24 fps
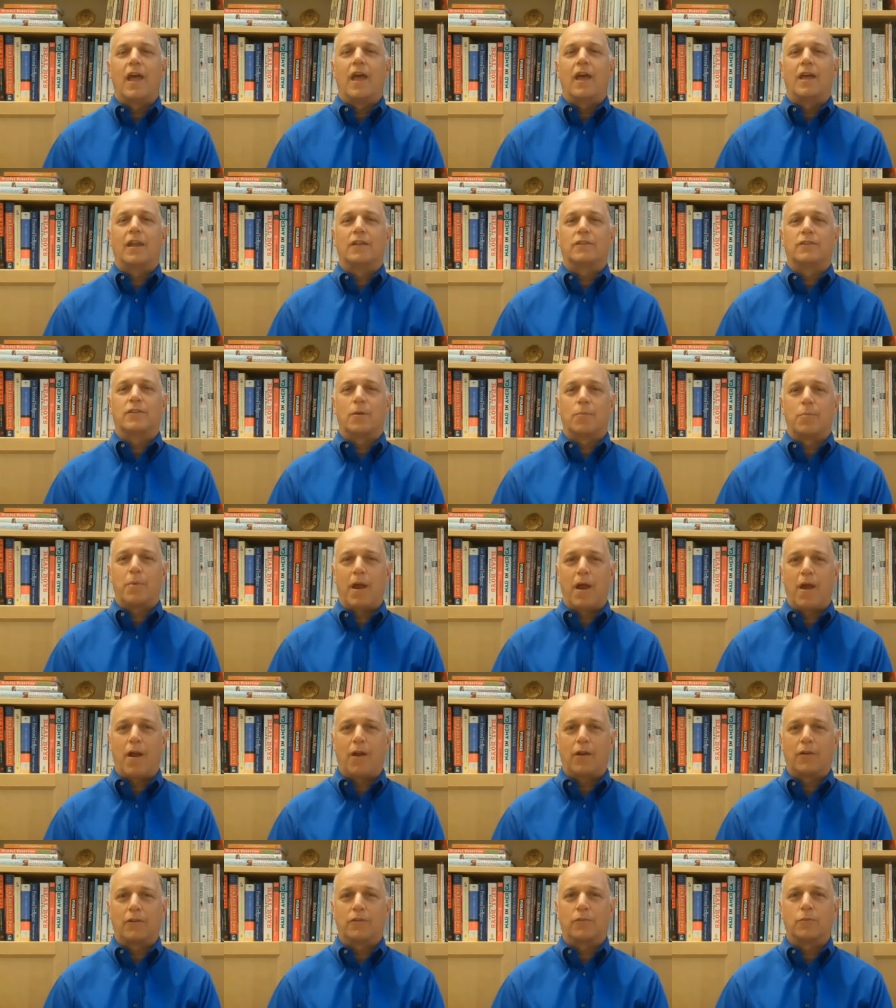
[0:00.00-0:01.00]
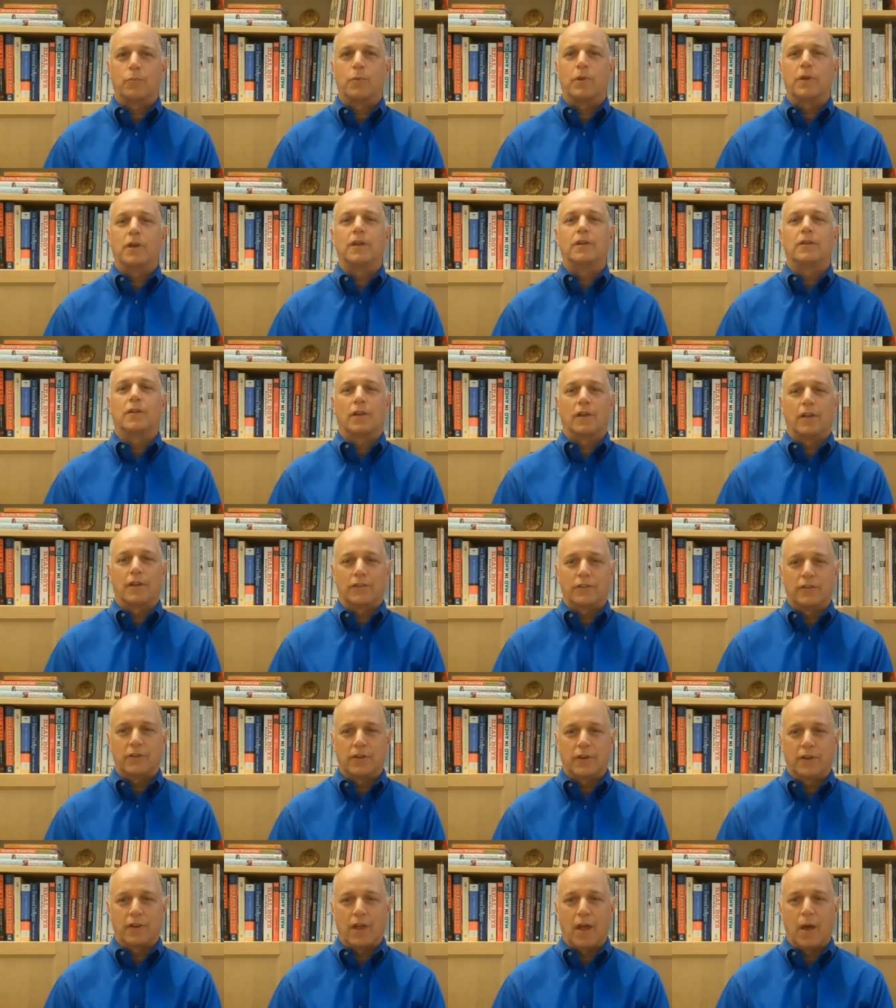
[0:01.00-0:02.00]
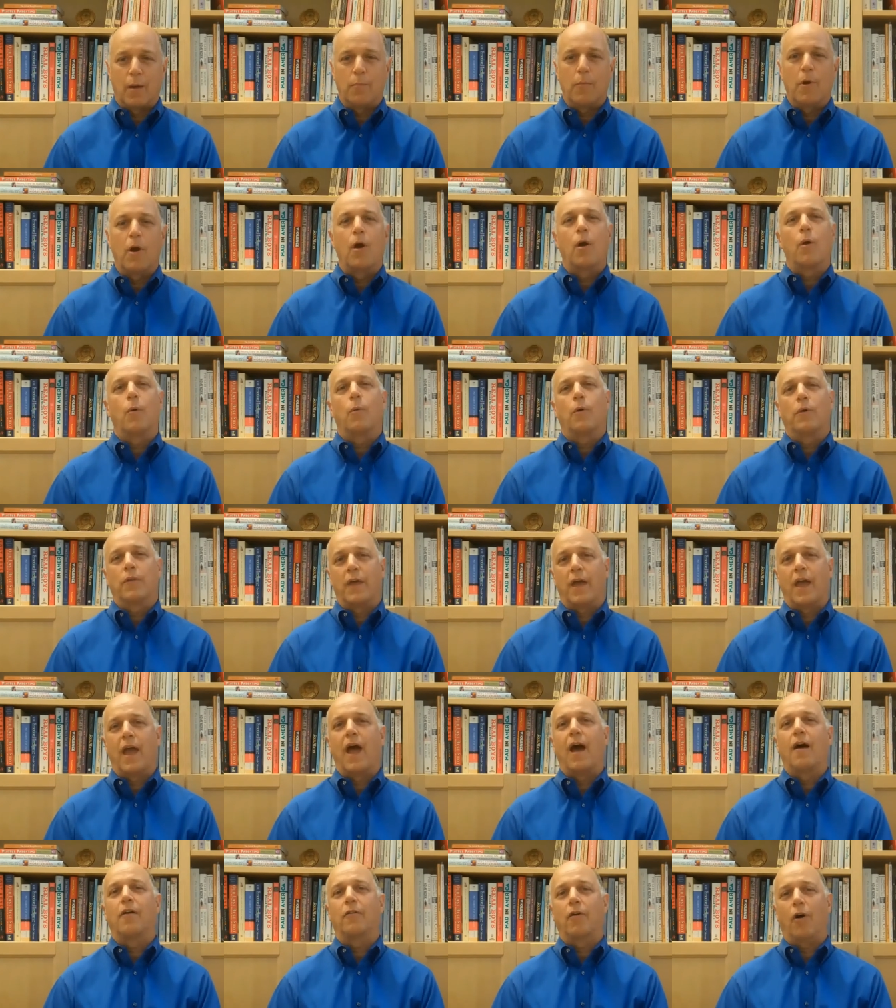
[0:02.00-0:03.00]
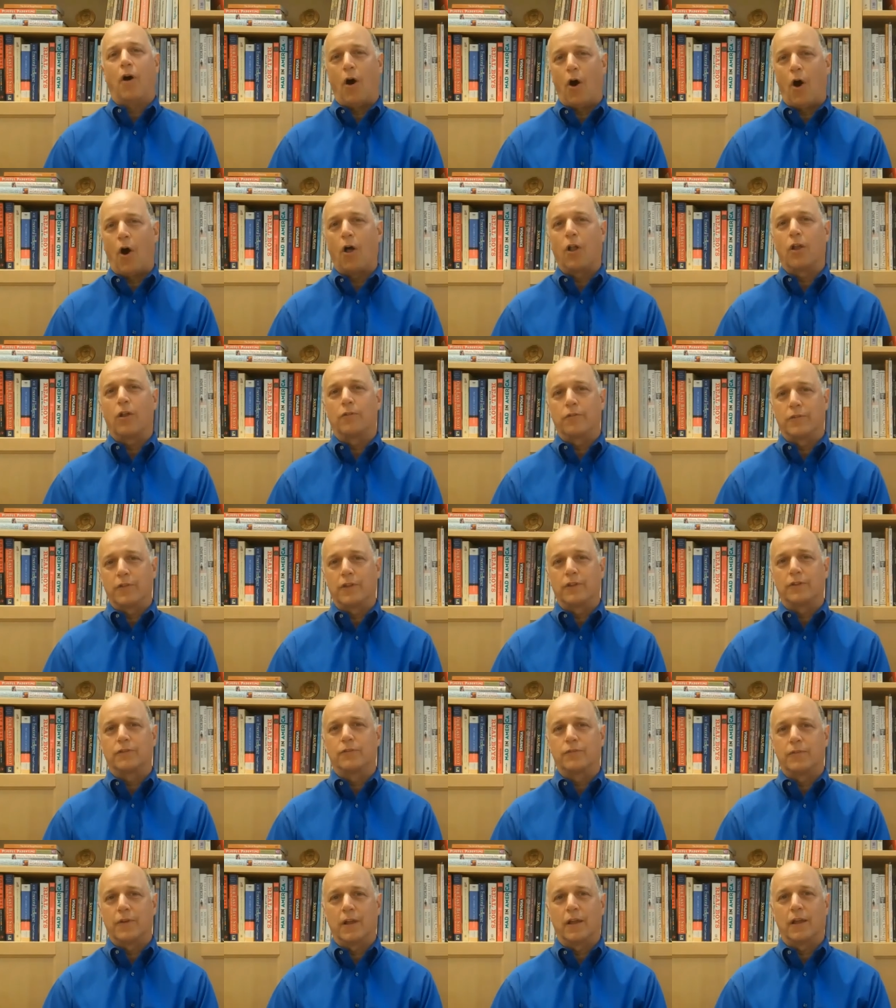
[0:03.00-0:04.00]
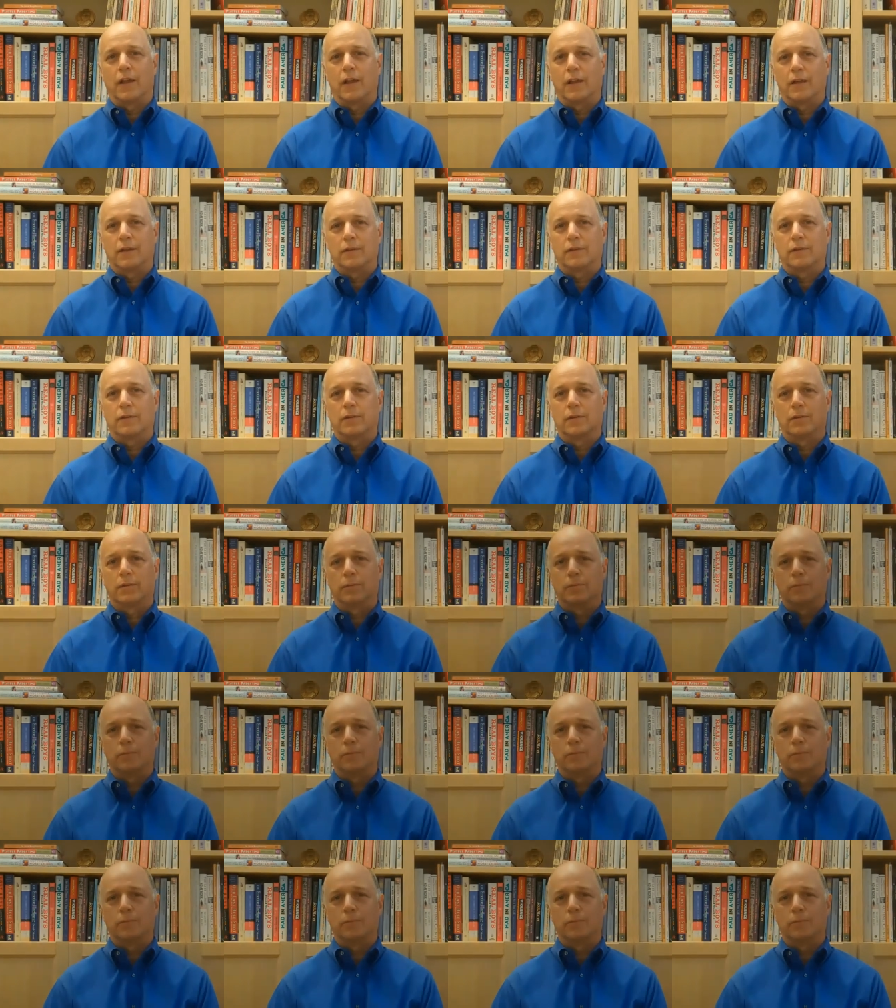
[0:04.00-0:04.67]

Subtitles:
and as their parents, we need to listen to them when they have all of these feelings.